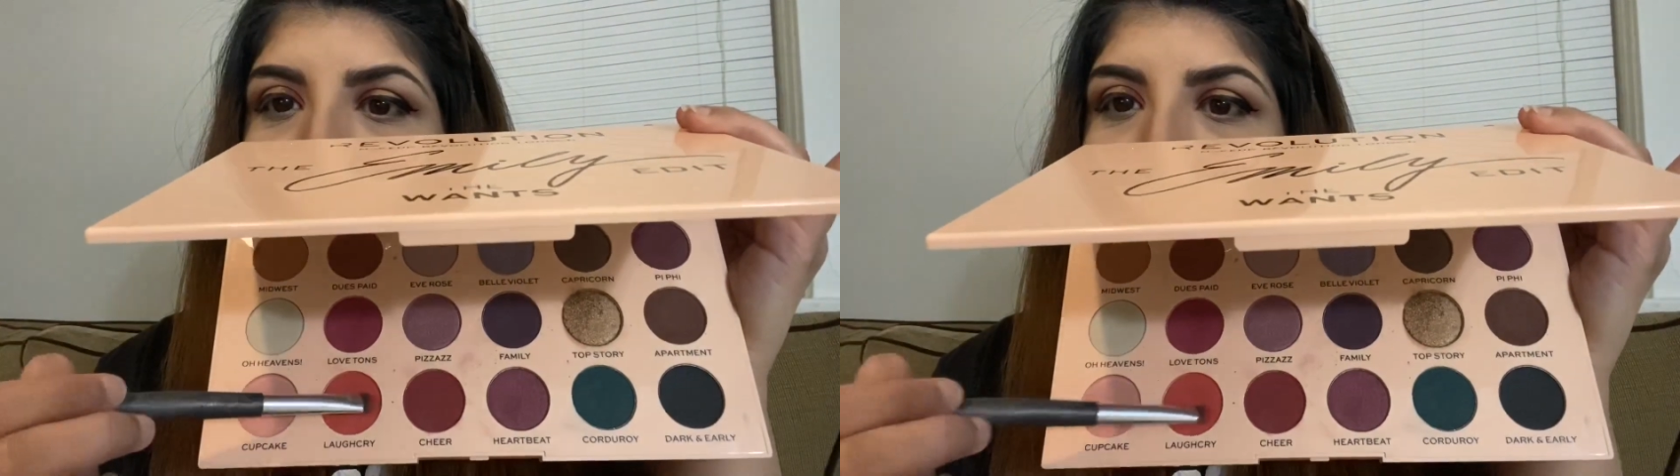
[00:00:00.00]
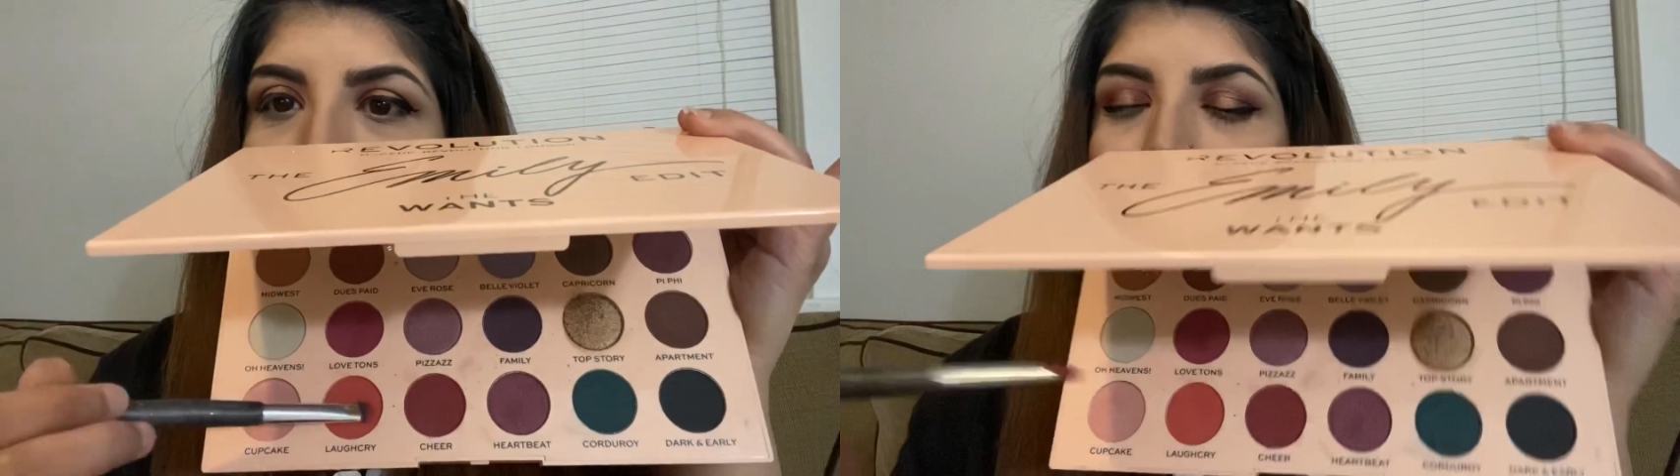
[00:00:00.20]

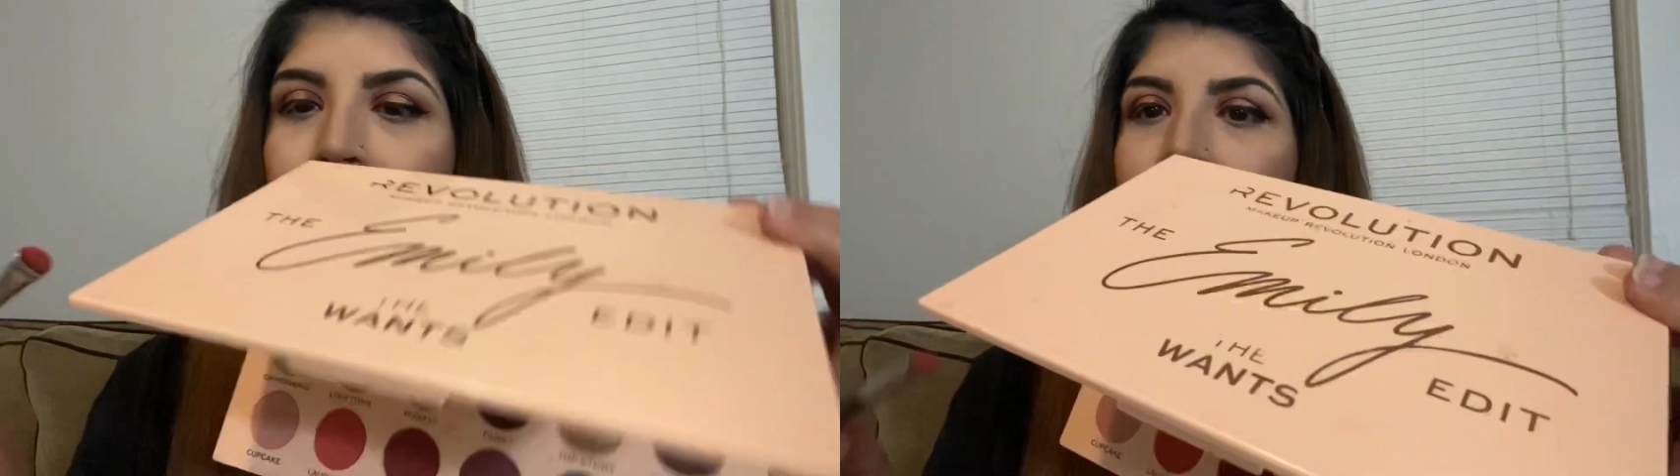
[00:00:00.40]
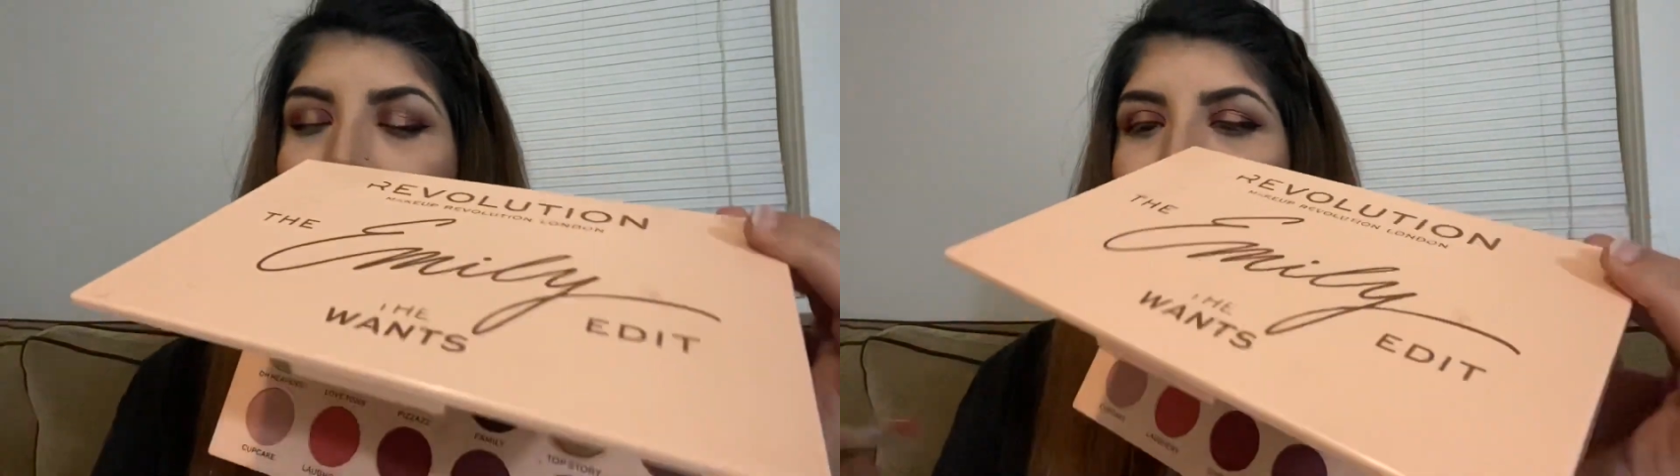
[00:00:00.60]
And now I'm
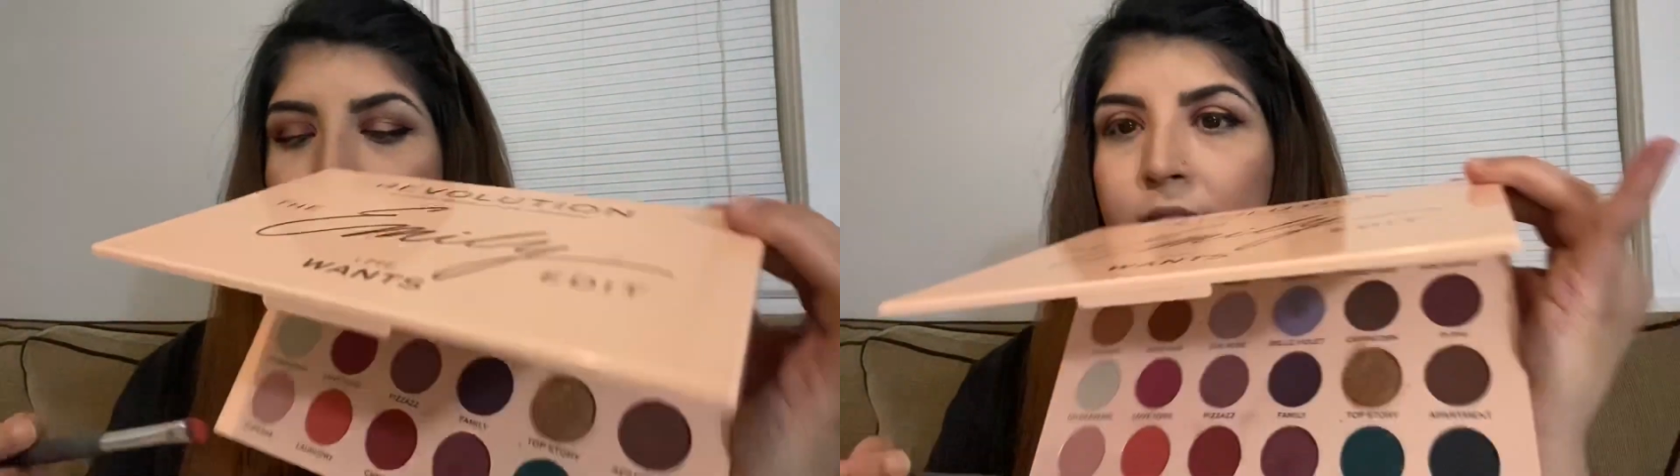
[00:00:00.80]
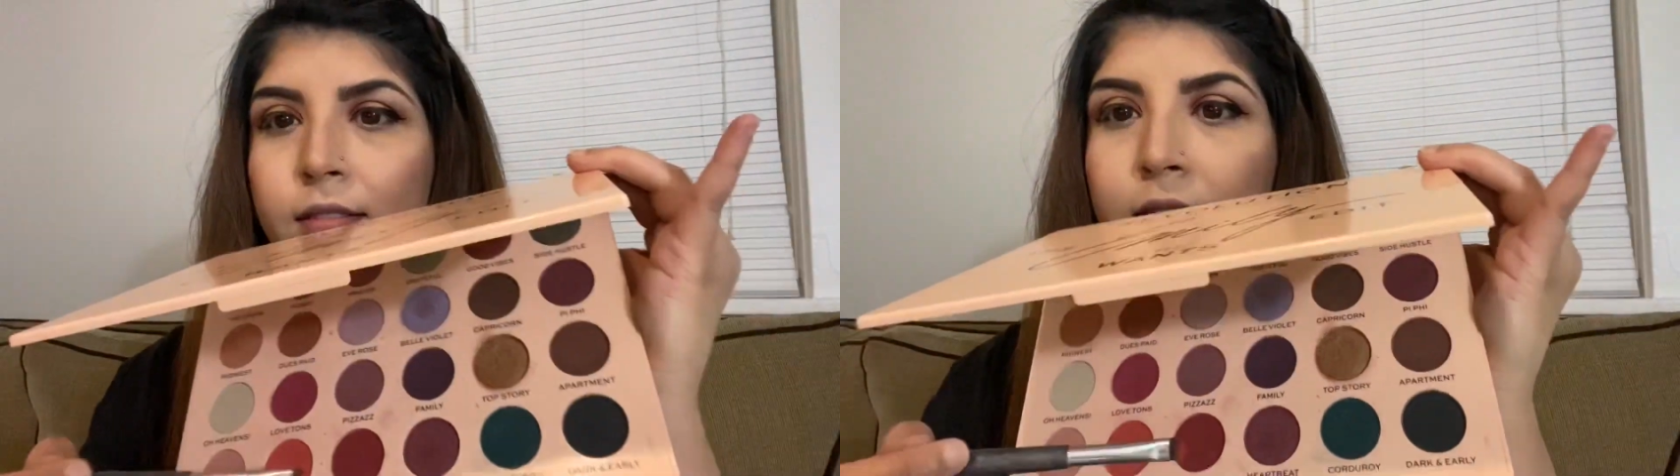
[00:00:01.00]
gonna go
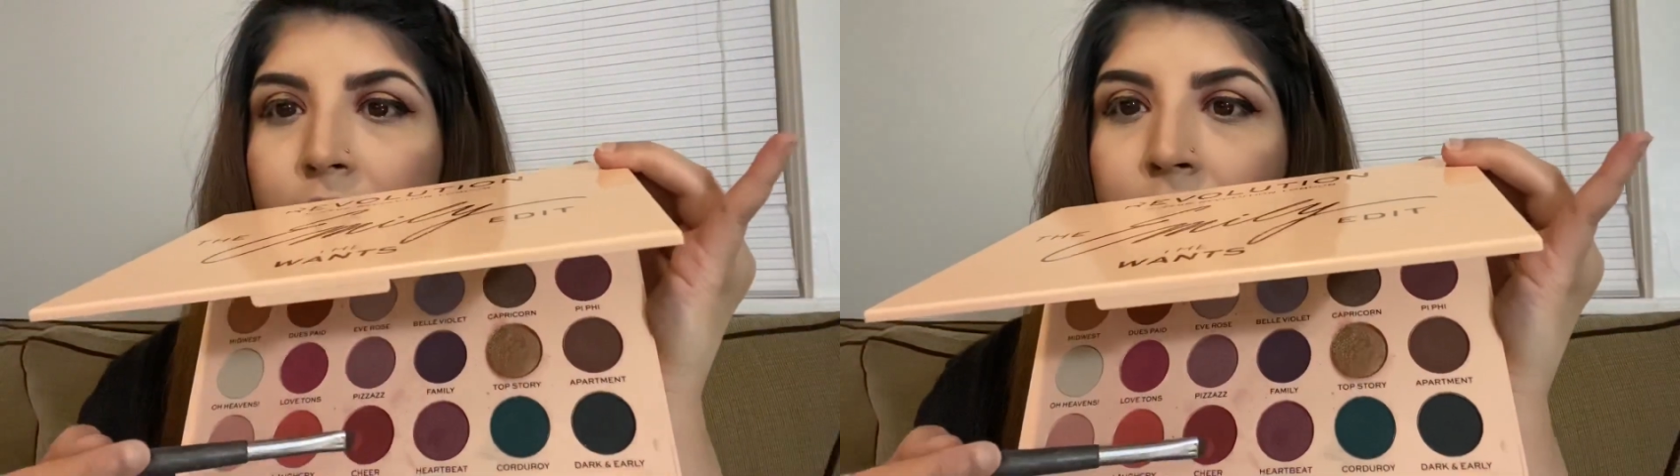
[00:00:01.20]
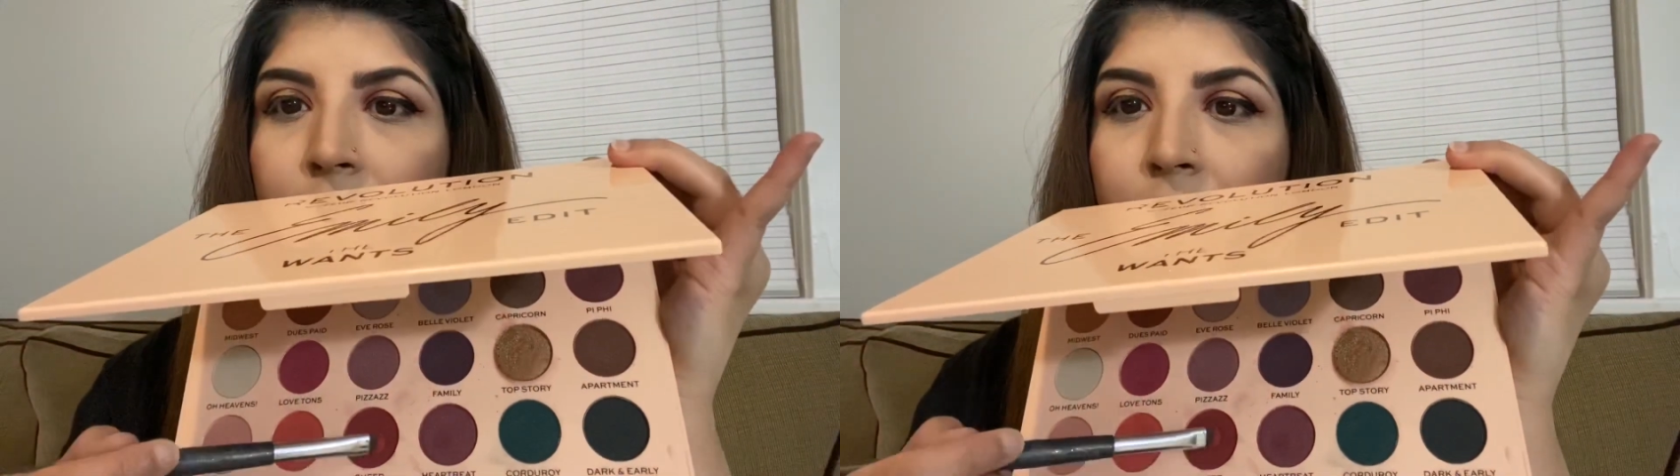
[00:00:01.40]
back
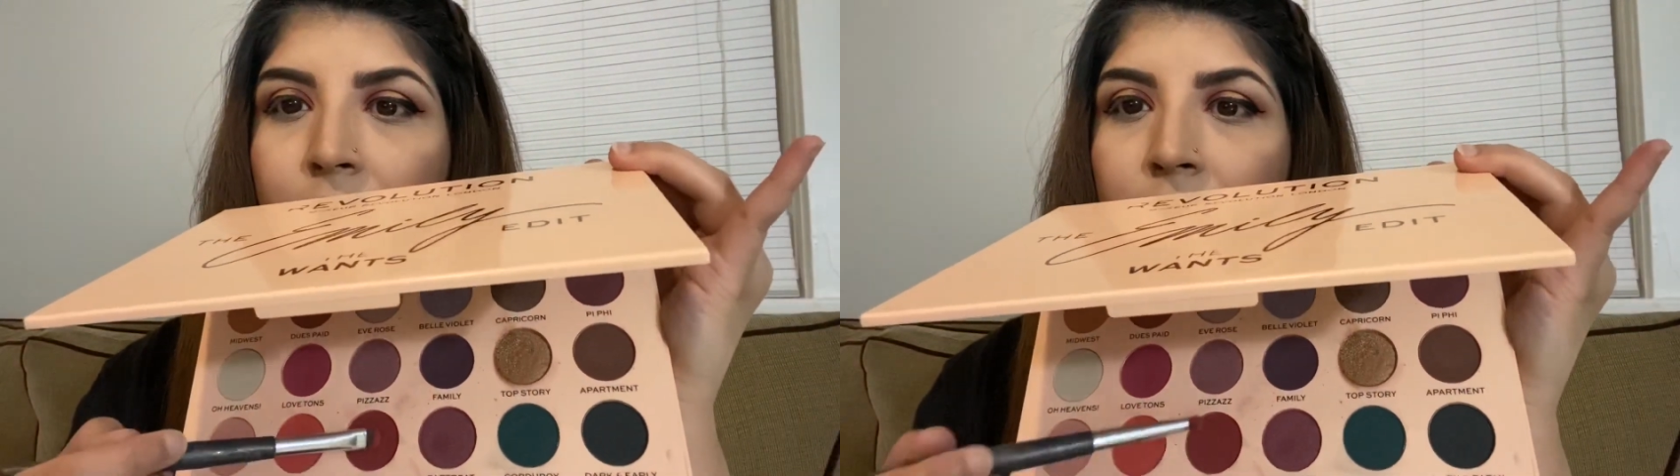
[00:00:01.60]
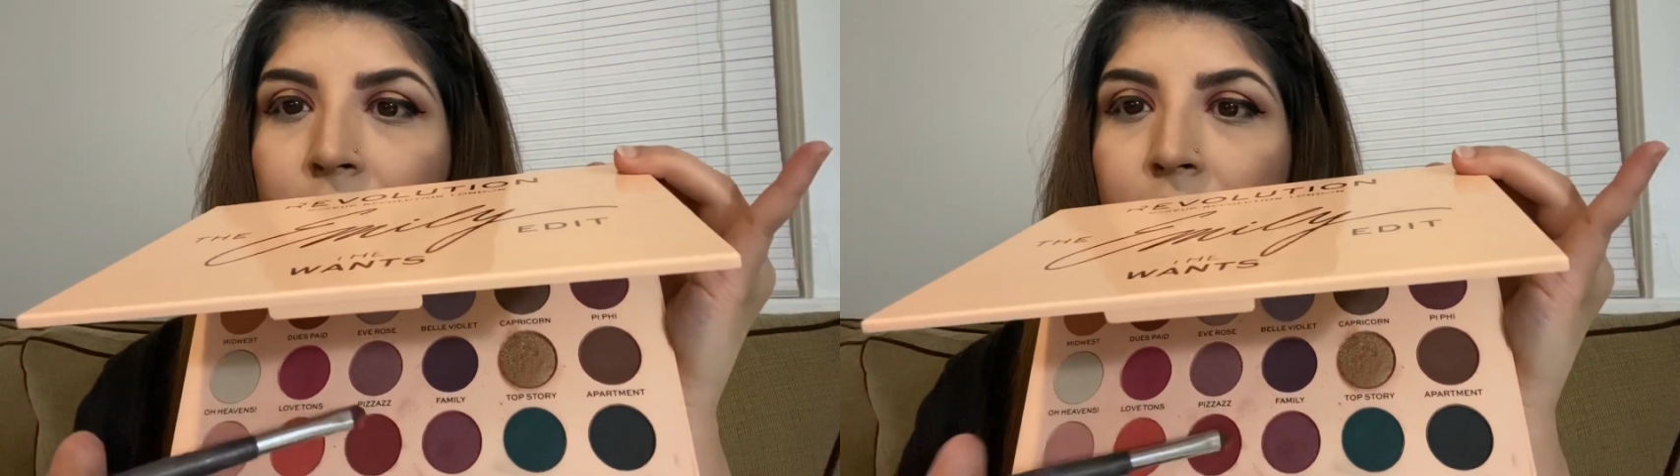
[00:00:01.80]
into the
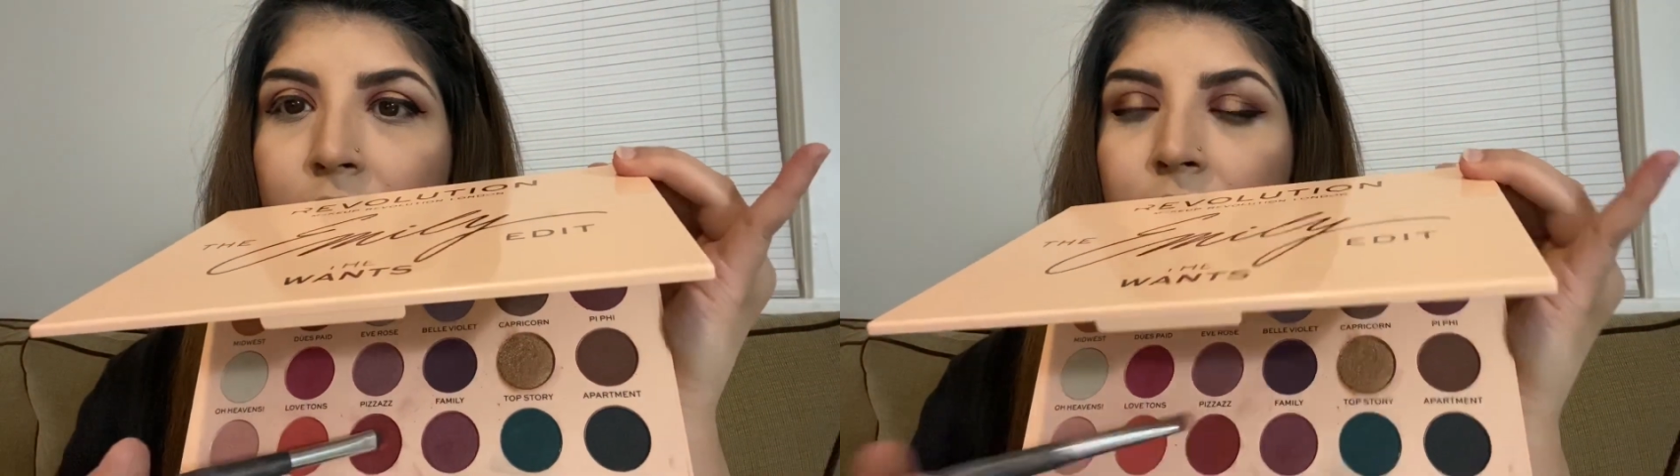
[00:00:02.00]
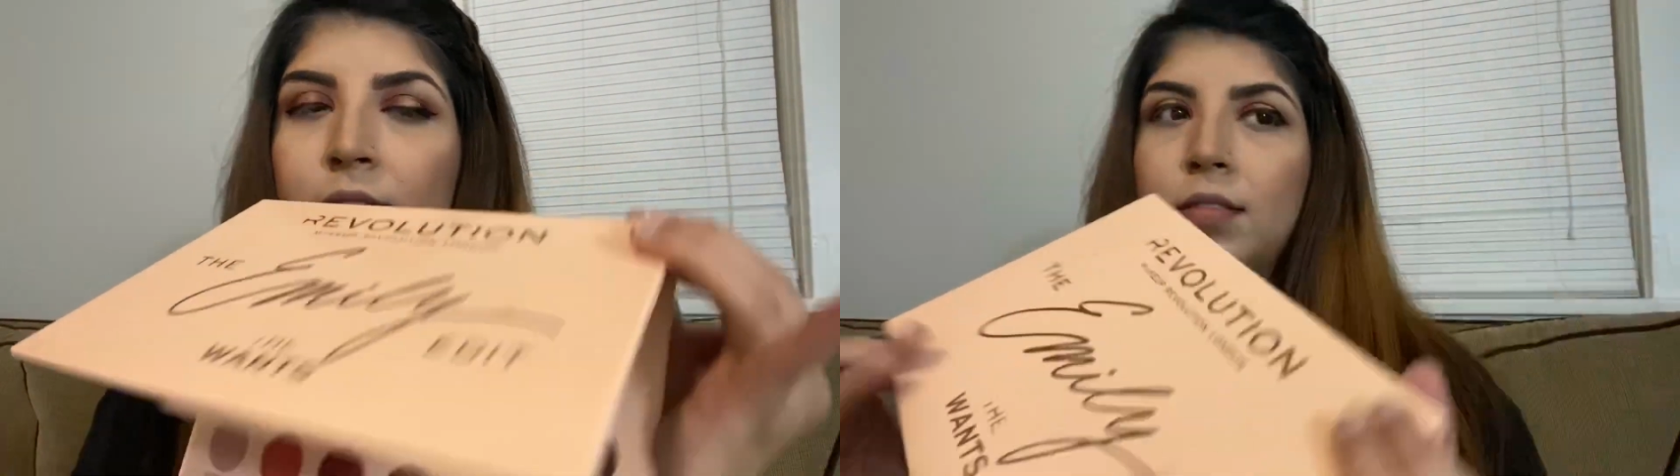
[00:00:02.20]
shade